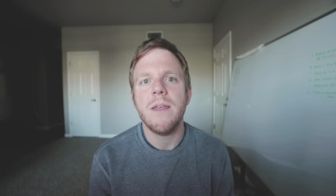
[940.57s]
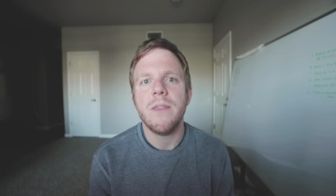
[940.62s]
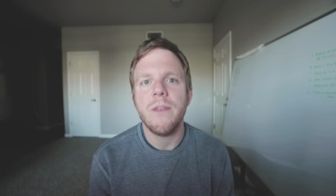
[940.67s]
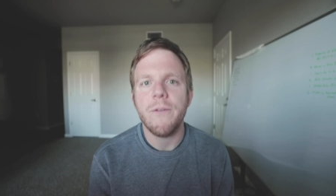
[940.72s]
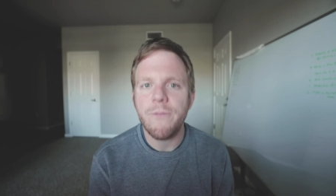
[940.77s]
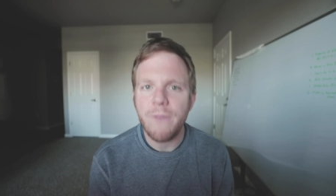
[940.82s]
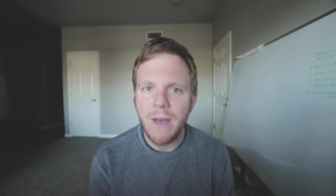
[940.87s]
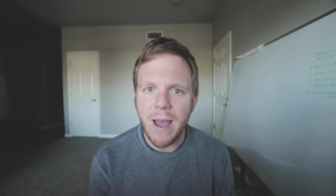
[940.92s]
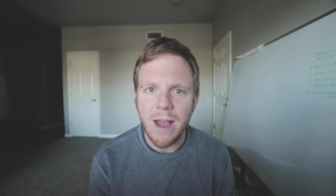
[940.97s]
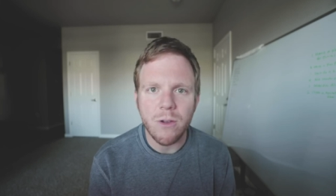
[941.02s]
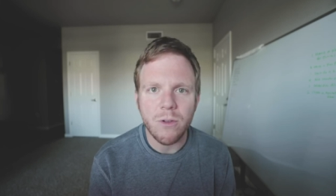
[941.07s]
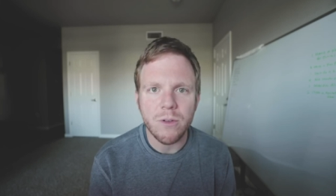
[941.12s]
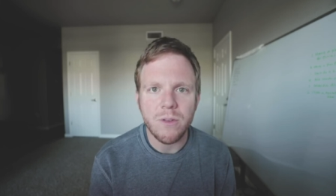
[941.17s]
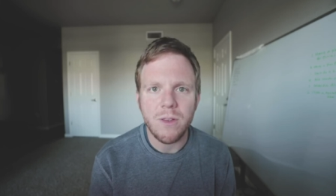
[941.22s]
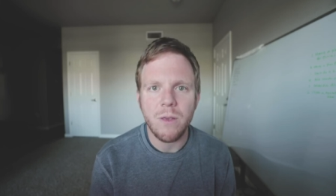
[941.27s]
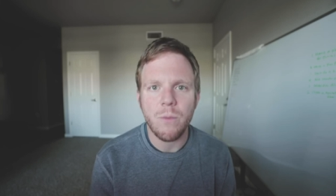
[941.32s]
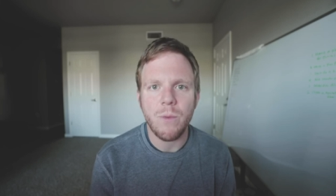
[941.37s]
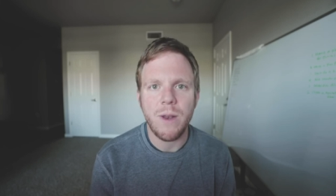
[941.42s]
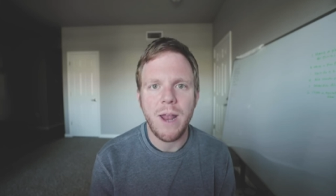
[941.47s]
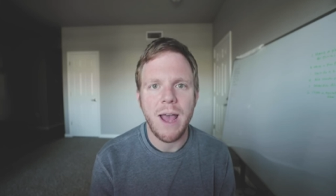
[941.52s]
The
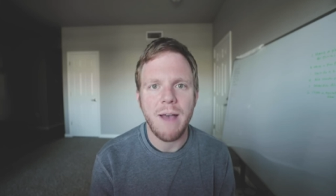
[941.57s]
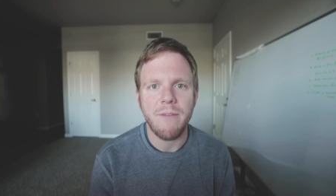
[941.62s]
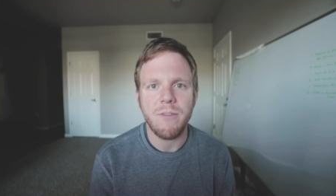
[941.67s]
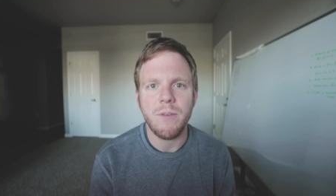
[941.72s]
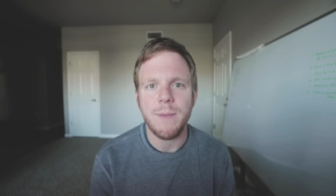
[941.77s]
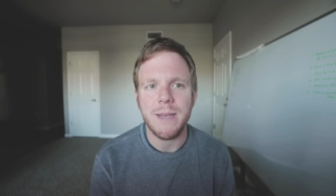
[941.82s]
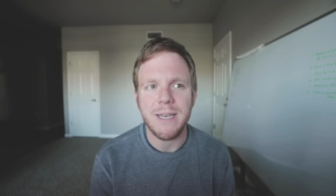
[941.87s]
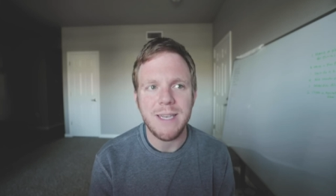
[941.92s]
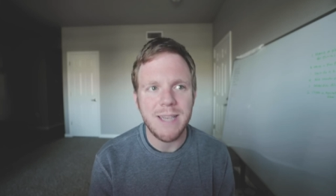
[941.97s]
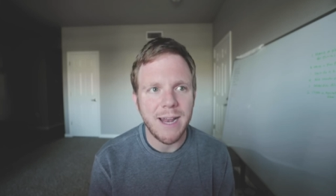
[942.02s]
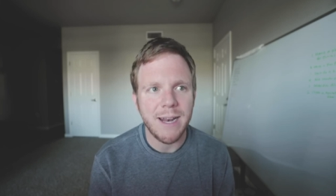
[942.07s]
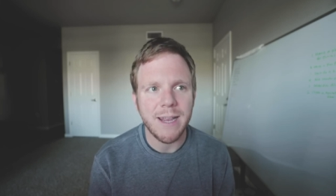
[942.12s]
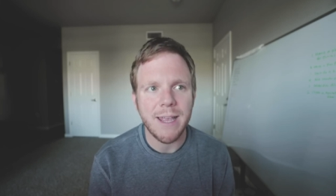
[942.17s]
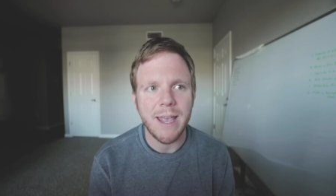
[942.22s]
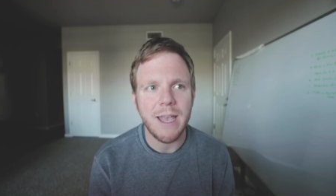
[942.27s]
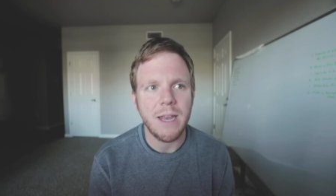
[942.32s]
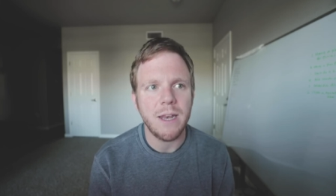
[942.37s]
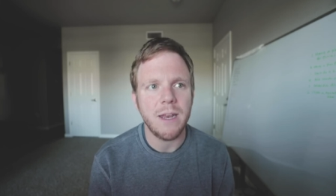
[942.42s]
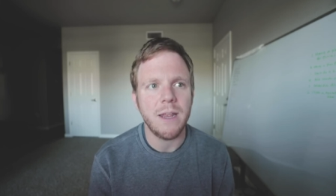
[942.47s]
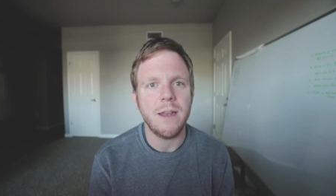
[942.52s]
faculty would have to be
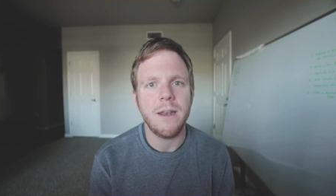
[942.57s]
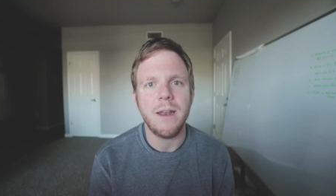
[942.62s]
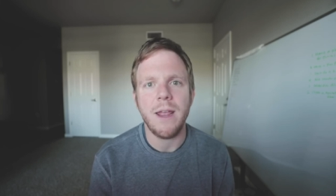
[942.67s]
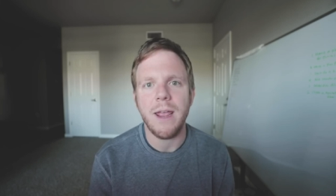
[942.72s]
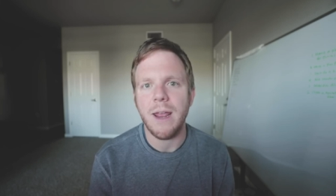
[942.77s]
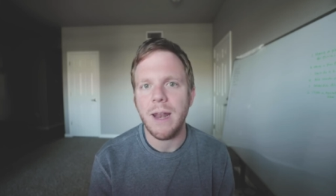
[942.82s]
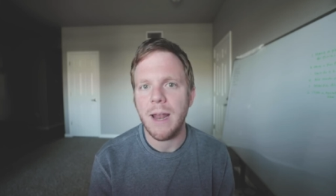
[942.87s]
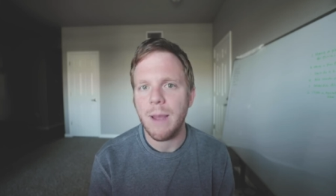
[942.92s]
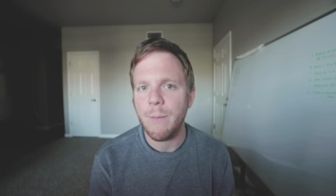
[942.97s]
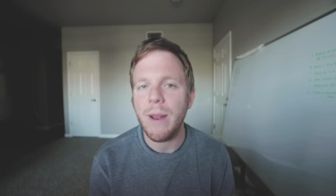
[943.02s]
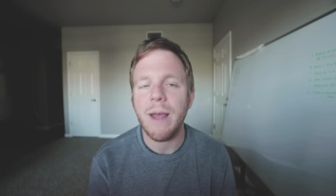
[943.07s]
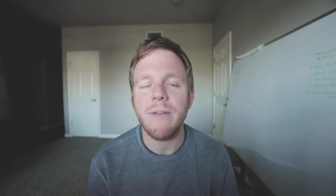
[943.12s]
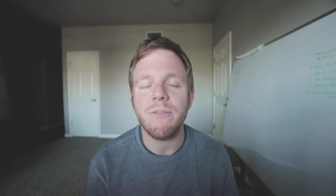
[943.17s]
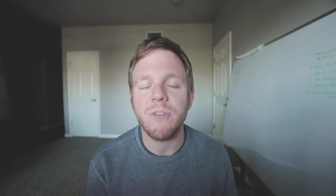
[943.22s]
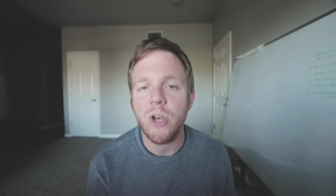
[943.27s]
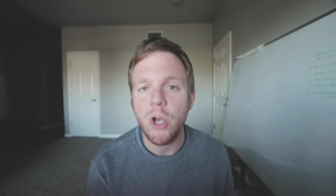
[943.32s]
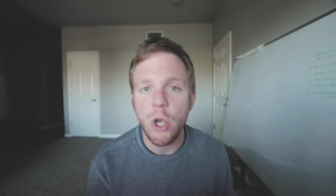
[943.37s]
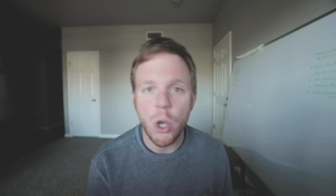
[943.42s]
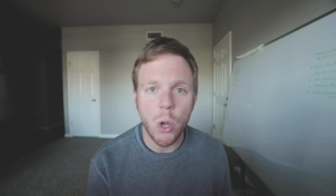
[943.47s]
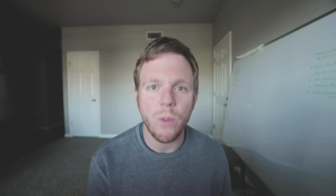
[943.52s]
dedicated, and I would have
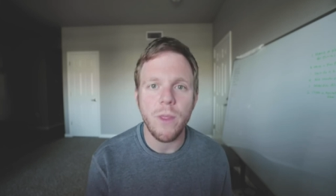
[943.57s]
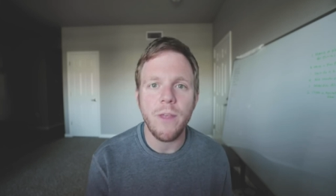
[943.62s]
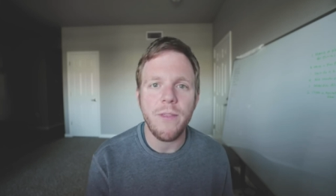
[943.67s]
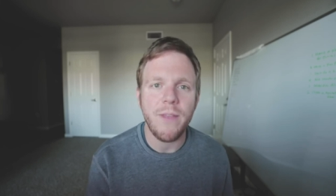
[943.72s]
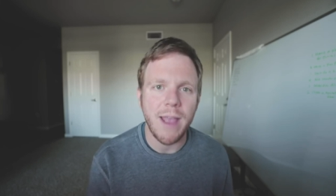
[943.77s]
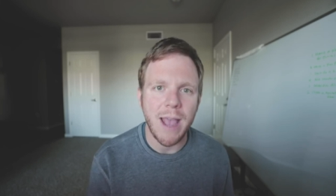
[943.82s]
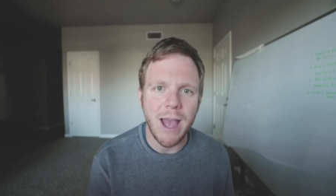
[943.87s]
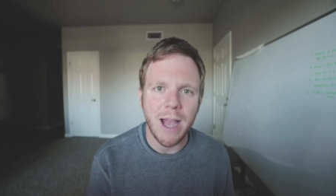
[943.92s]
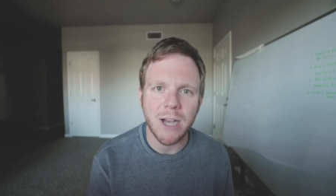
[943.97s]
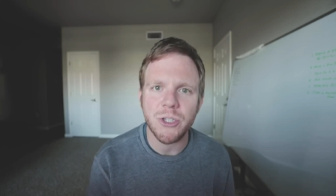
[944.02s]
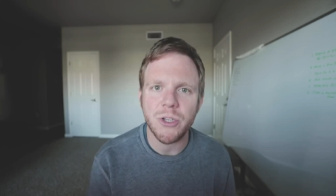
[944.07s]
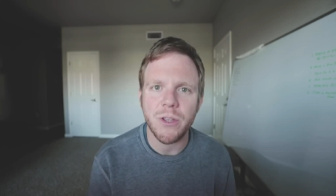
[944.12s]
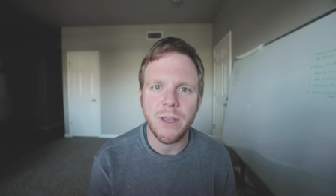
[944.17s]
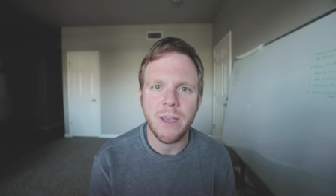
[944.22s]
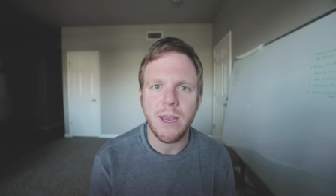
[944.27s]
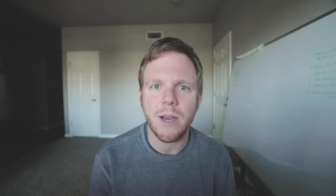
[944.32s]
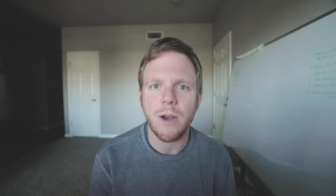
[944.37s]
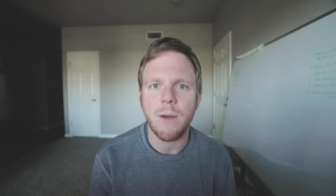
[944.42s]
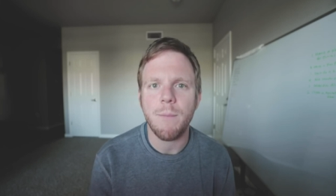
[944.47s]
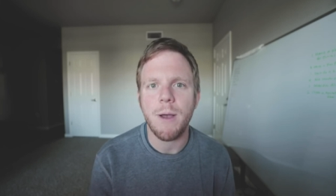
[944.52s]
to know that they actually
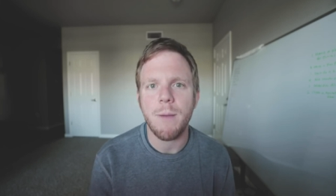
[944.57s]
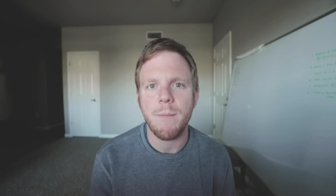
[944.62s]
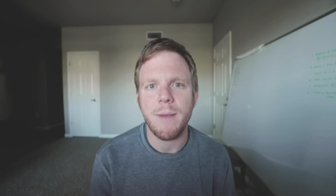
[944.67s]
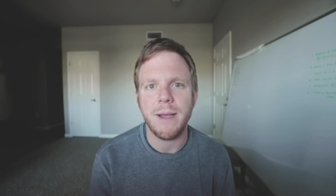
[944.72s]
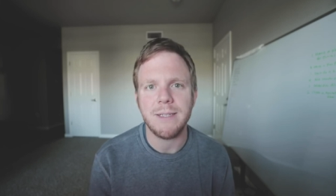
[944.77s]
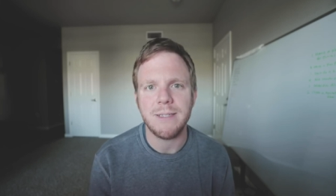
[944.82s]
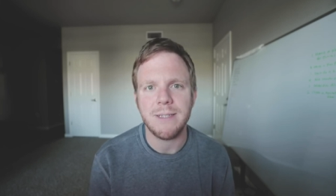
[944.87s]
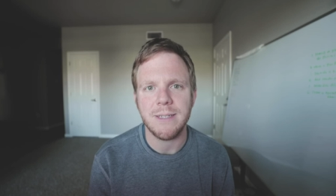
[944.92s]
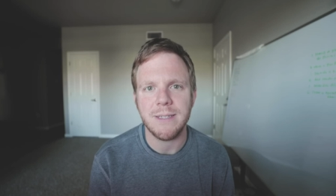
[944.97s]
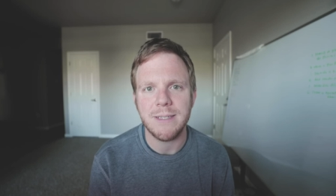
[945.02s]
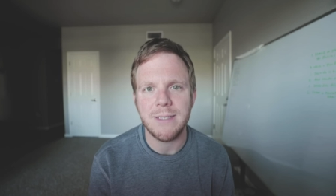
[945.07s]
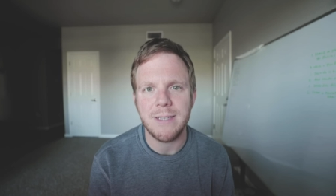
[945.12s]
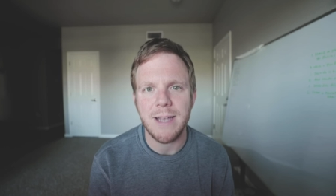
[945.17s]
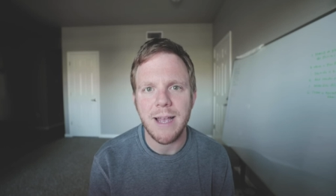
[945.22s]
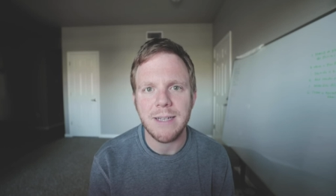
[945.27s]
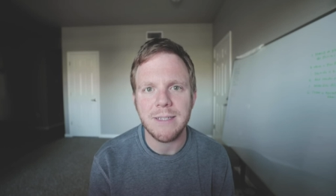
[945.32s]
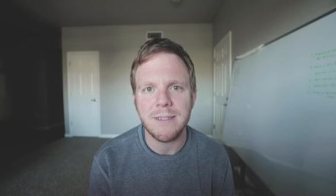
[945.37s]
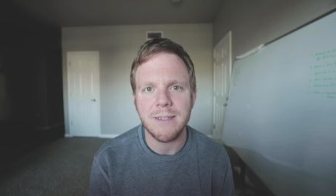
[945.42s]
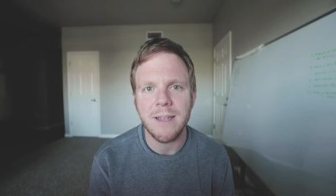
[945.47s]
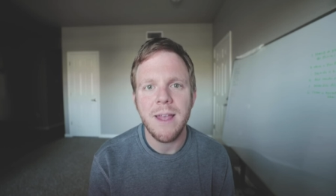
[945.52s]
care about my
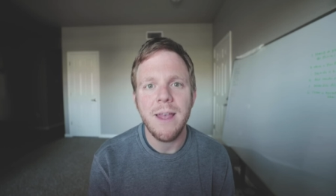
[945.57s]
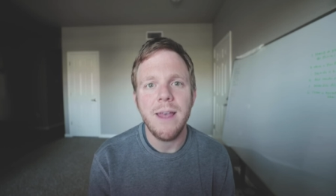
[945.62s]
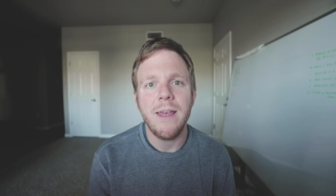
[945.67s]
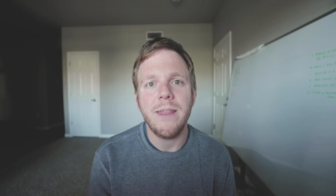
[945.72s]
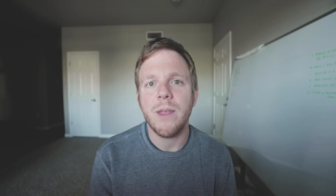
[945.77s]
success.